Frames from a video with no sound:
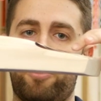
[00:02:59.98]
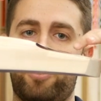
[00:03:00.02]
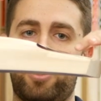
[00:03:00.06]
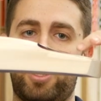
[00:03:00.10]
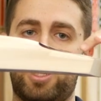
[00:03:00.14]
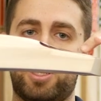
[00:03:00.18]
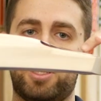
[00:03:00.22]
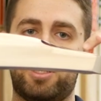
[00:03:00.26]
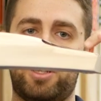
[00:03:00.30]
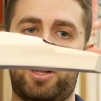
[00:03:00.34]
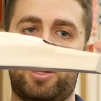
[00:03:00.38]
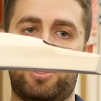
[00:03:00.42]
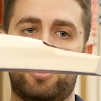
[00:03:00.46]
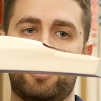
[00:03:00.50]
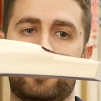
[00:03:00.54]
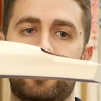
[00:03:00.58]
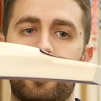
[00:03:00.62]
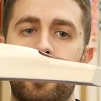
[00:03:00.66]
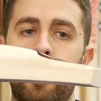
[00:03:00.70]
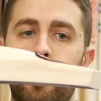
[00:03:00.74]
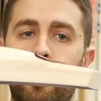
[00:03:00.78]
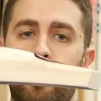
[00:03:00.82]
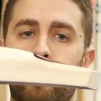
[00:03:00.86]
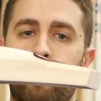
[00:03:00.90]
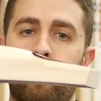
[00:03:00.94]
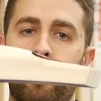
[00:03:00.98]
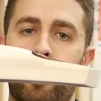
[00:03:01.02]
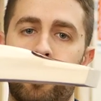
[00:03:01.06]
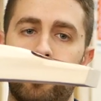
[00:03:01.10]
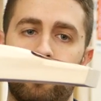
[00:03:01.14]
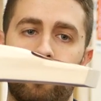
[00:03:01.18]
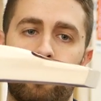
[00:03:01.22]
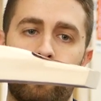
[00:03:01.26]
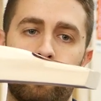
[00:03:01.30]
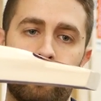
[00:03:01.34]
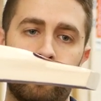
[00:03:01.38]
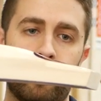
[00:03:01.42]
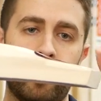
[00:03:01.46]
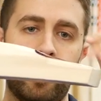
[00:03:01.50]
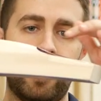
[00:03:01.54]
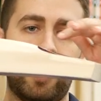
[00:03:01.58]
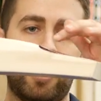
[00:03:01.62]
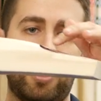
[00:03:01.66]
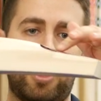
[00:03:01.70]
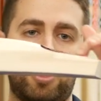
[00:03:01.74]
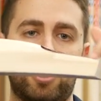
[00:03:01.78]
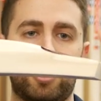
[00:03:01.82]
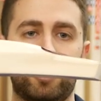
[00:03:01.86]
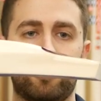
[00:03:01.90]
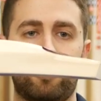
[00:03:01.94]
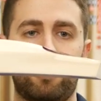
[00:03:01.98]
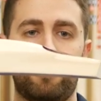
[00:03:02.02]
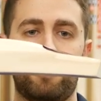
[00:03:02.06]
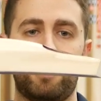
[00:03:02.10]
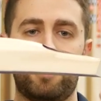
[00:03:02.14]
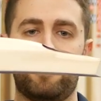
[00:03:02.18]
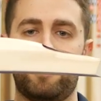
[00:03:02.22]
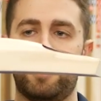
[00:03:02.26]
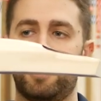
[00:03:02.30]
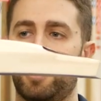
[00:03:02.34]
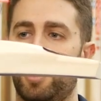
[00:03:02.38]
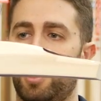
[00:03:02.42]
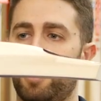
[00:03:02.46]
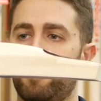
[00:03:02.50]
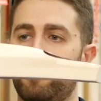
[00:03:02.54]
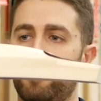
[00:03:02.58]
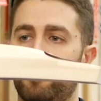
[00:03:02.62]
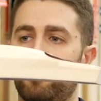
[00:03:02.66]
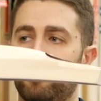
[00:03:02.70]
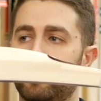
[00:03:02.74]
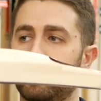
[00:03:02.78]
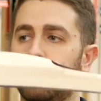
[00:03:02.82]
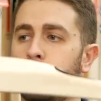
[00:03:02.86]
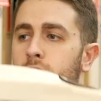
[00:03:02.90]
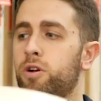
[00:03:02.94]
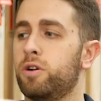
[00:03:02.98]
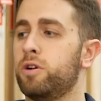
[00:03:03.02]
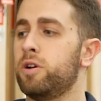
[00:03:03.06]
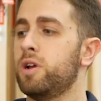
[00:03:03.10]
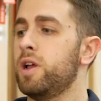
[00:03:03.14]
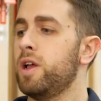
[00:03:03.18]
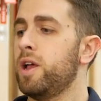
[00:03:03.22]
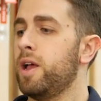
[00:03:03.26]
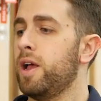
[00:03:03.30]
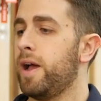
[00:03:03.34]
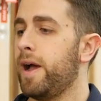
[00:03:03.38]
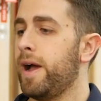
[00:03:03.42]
that extends quite low into a bit of a duckbill toe.